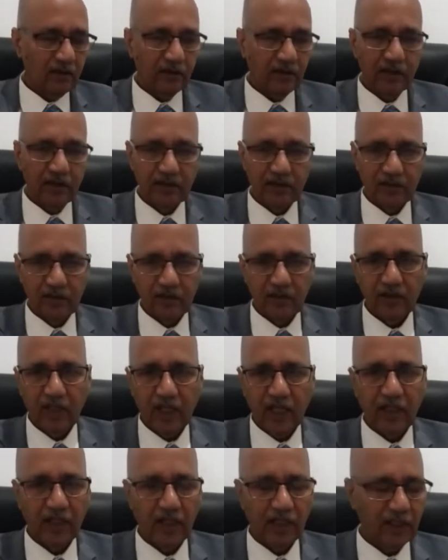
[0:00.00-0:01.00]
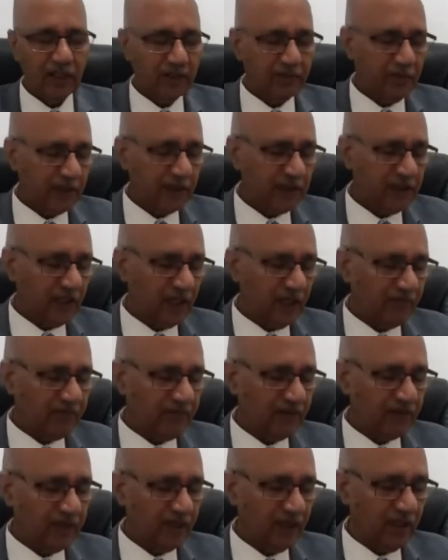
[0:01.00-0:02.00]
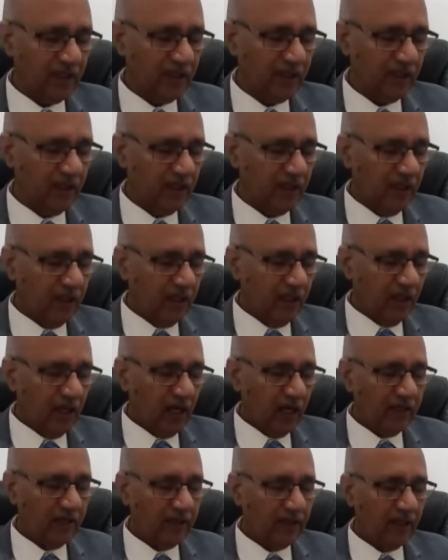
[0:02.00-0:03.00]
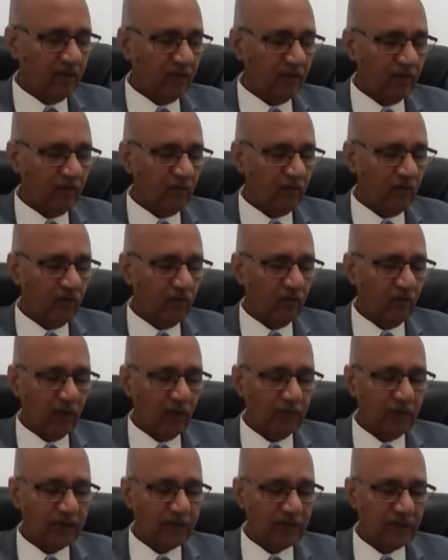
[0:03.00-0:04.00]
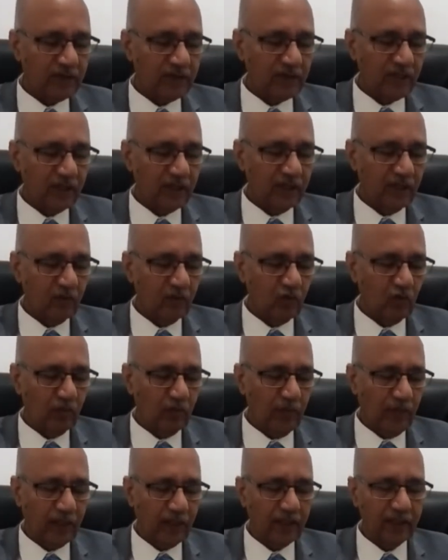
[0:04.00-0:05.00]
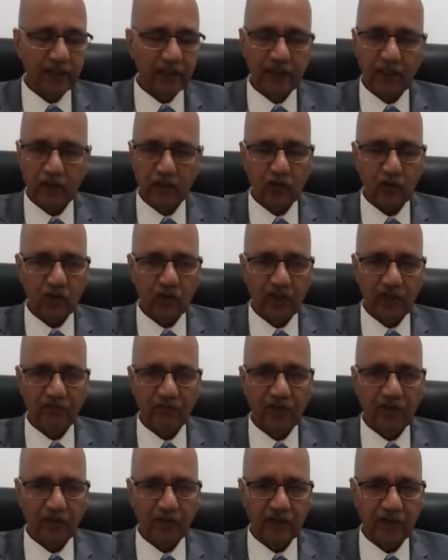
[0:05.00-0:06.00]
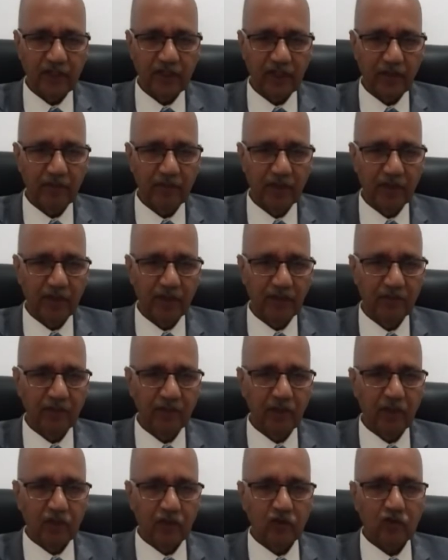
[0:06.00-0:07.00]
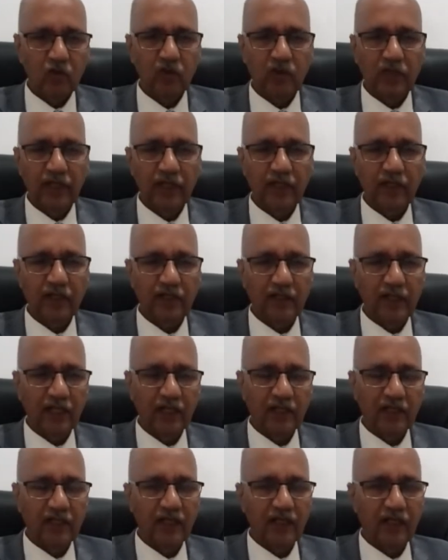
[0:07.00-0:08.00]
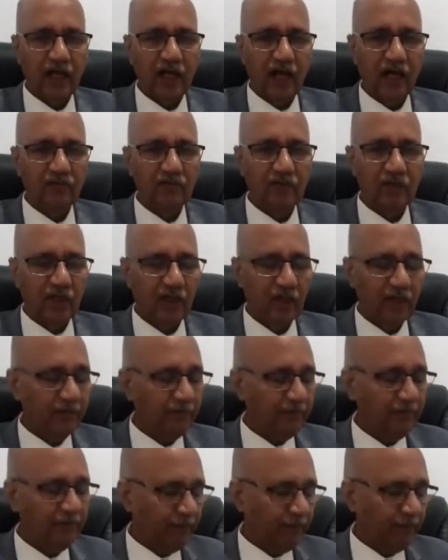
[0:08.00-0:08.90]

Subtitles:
He is drawing and disbursing officer. And then one Mr. Sandeep Kumar is also there from the same team. So they take care of the